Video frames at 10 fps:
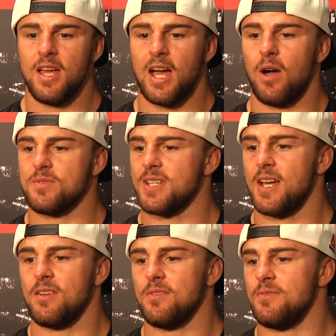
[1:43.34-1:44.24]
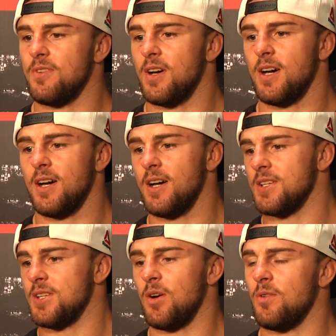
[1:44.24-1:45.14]
outside of
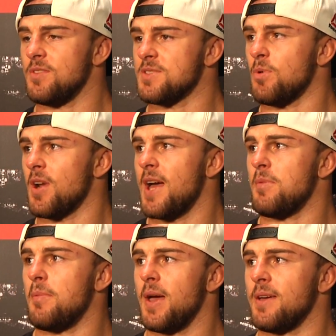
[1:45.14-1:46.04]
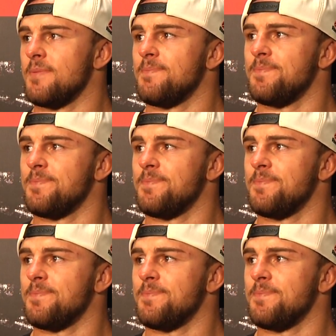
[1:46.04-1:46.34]
the sport of MMA.